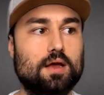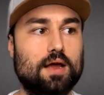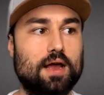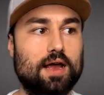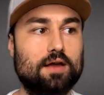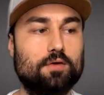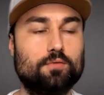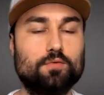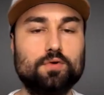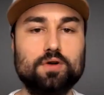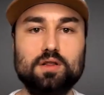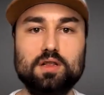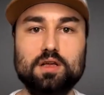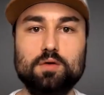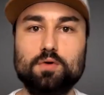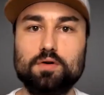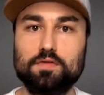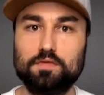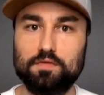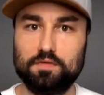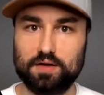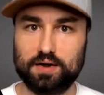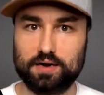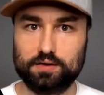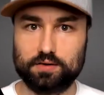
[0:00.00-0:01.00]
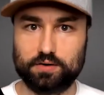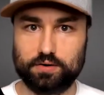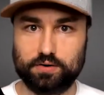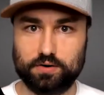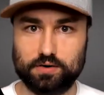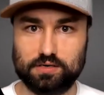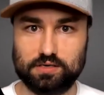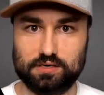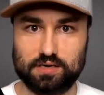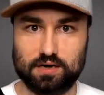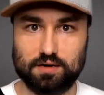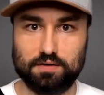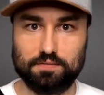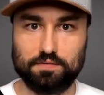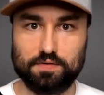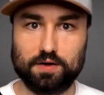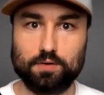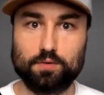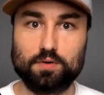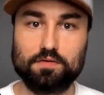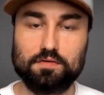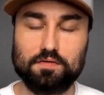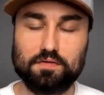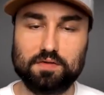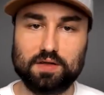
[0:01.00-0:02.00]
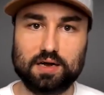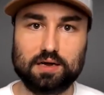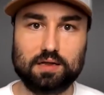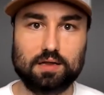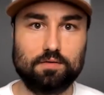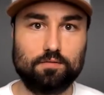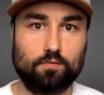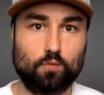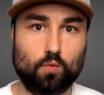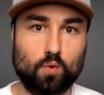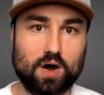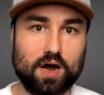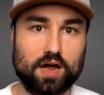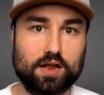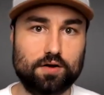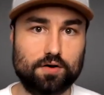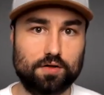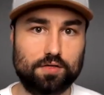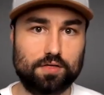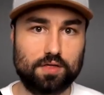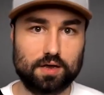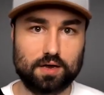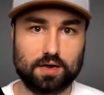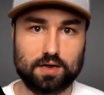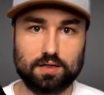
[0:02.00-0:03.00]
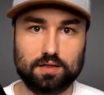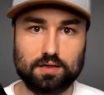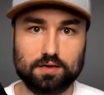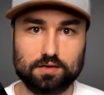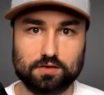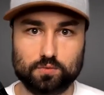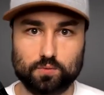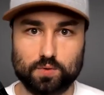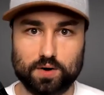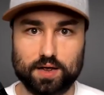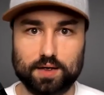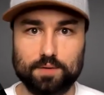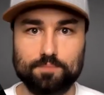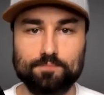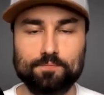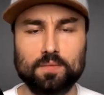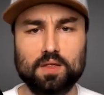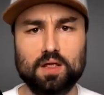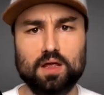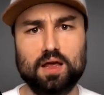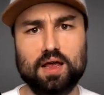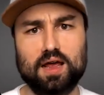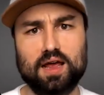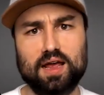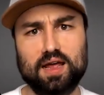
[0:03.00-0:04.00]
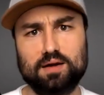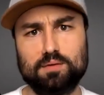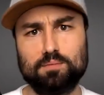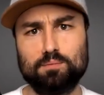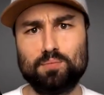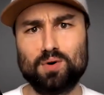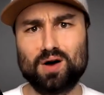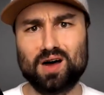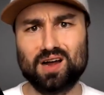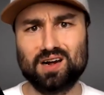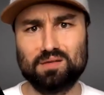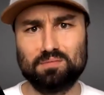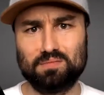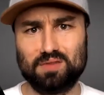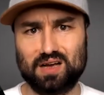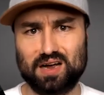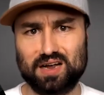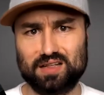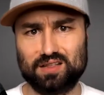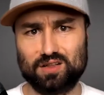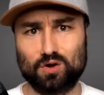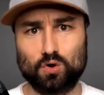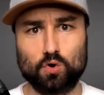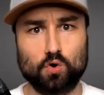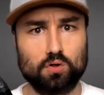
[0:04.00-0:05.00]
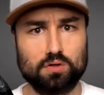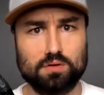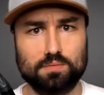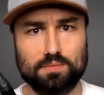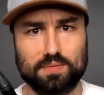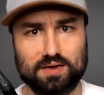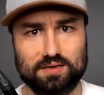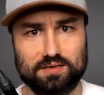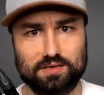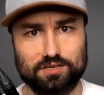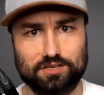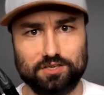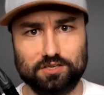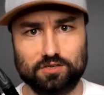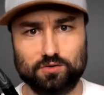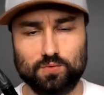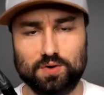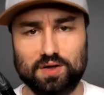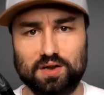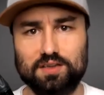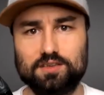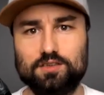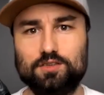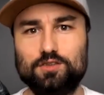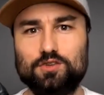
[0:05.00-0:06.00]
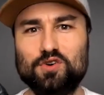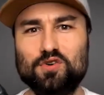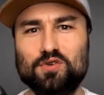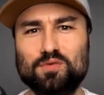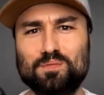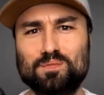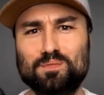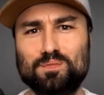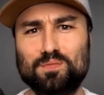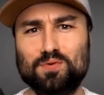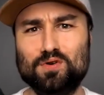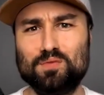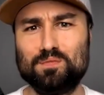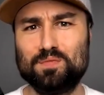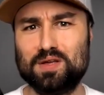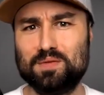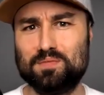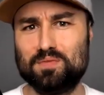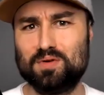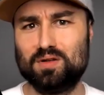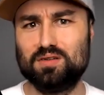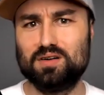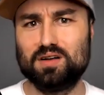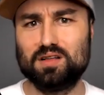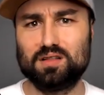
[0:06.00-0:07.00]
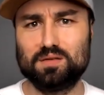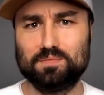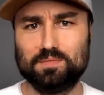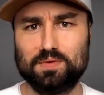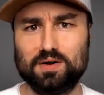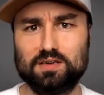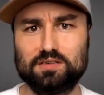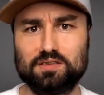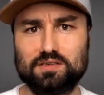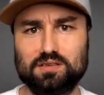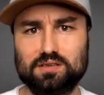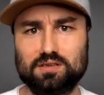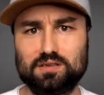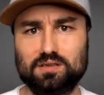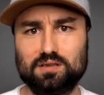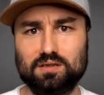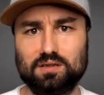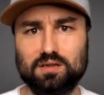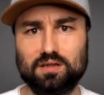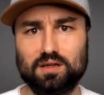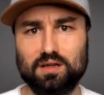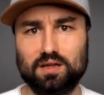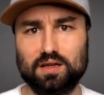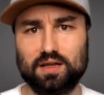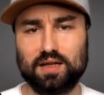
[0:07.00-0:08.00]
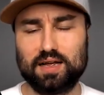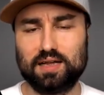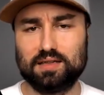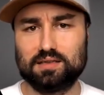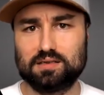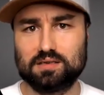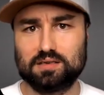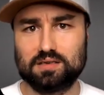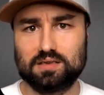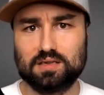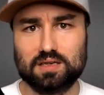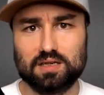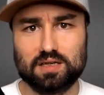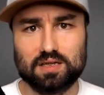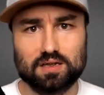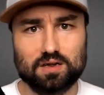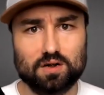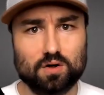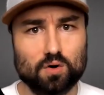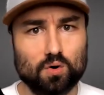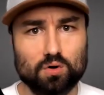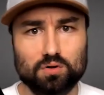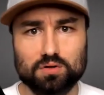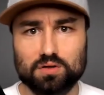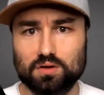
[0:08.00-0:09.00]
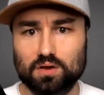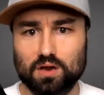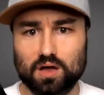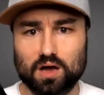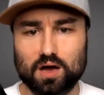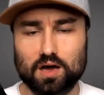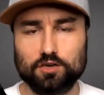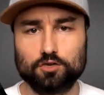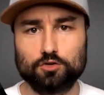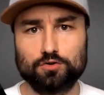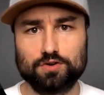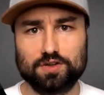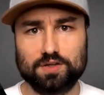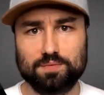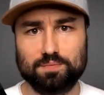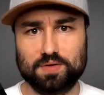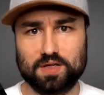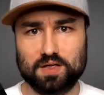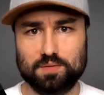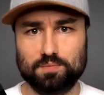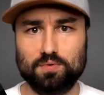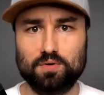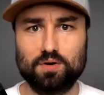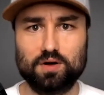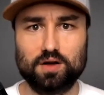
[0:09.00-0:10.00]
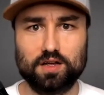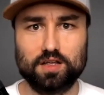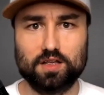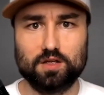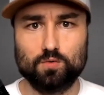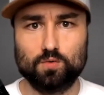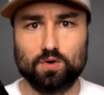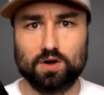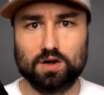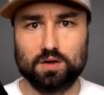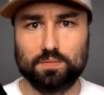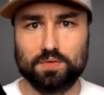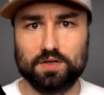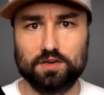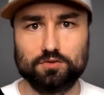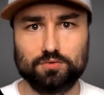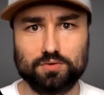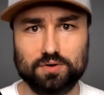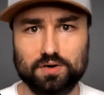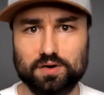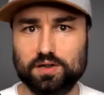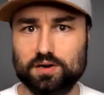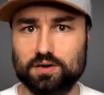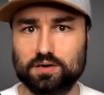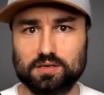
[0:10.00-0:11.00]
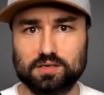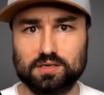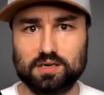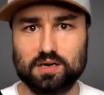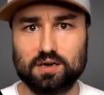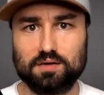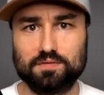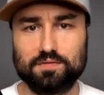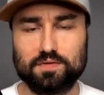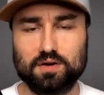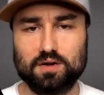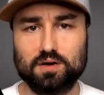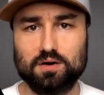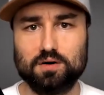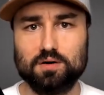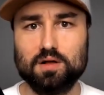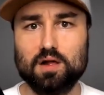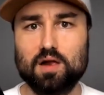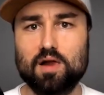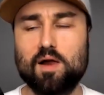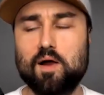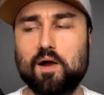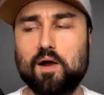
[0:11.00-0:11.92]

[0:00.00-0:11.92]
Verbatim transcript: and really reflect on yourself and reflect of why you're thinking this way. And bottom line, the golden message as well is don't put people underneath the bus. It's the golden law. Treat people how you want to be treated yourself, you know?